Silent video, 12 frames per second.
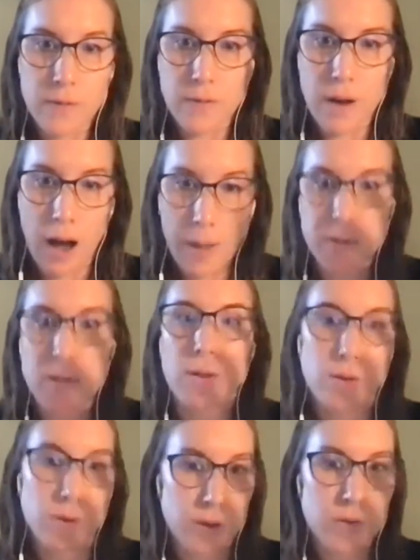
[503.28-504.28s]

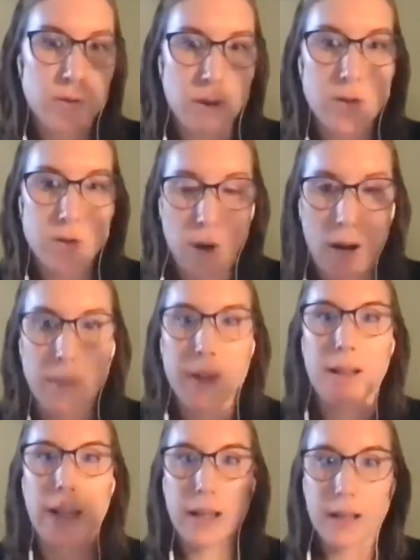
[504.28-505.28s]
optical astronomy.
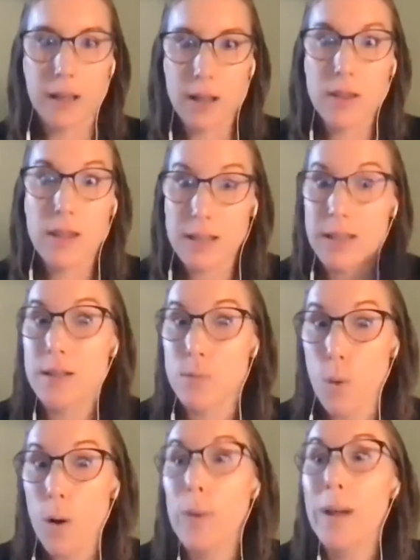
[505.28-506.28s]
Like, this is
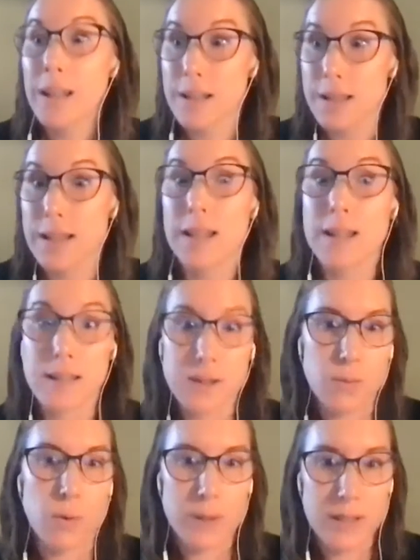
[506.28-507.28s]
what we can see. This is
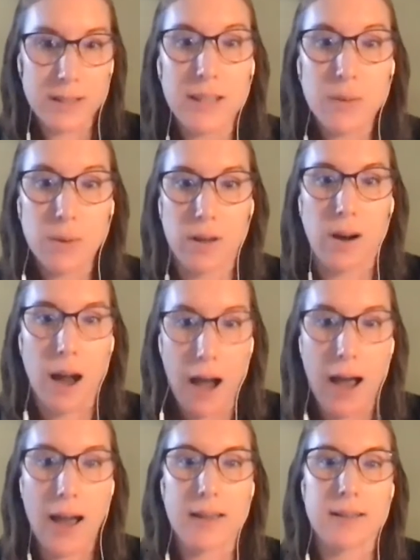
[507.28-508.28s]
what we see with our
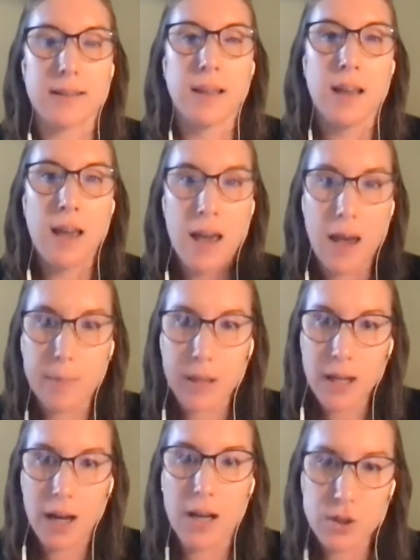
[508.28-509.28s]
eyes. And
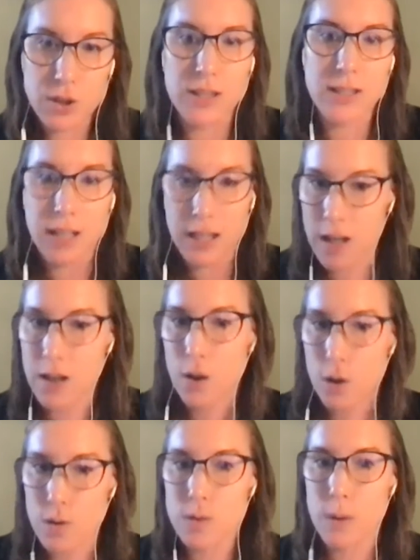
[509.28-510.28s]
because she did it in
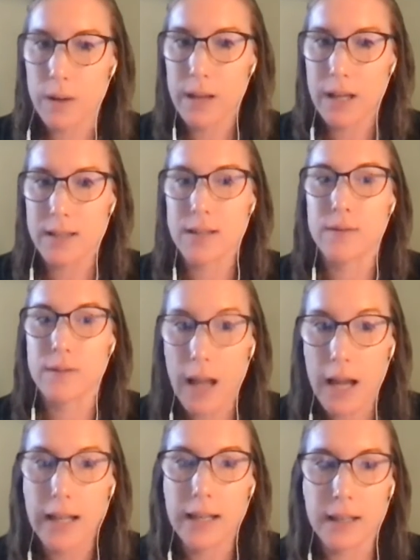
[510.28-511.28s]
those wavelengths of
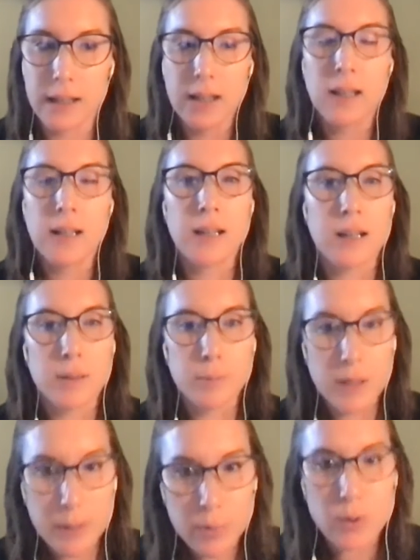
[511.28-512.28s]
light,
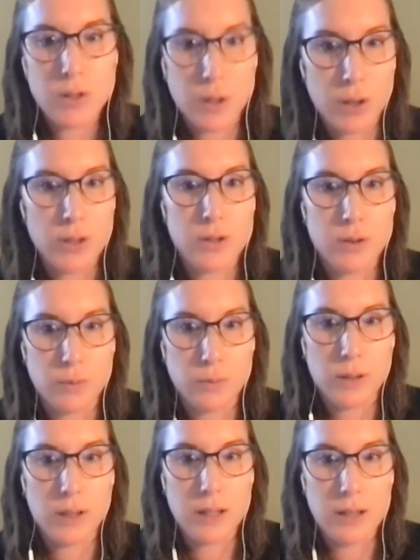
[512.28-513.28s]
people started to
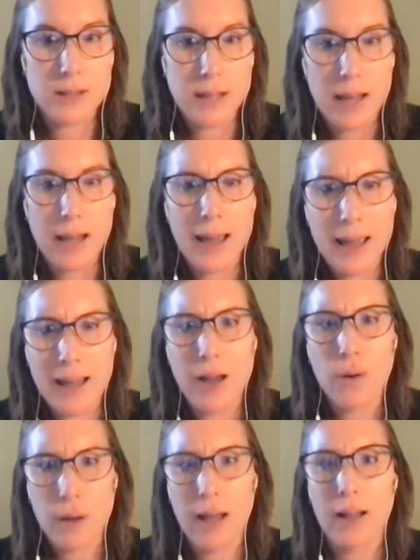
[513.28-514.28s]
really say, hey,
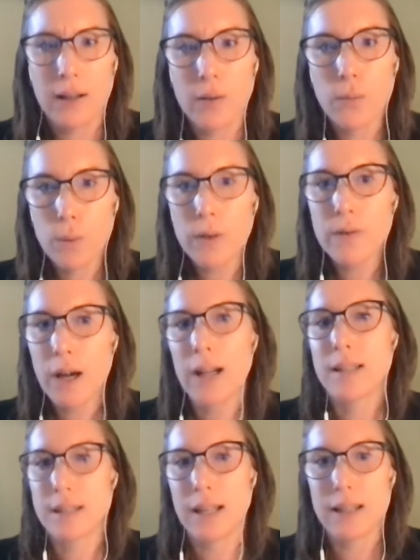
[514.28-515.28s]
okay, we've got
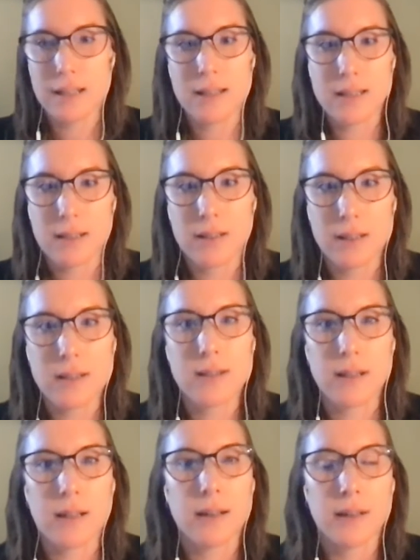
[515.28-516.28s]
to take this
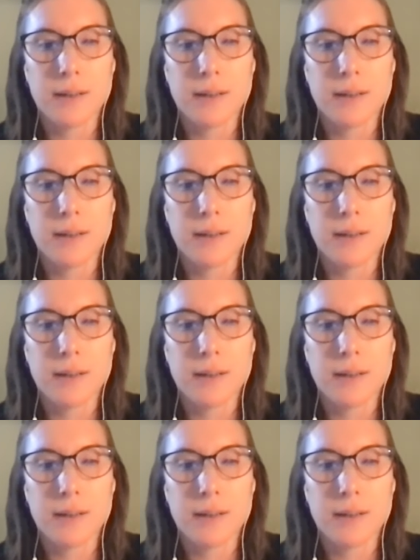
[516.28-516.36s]
seriously.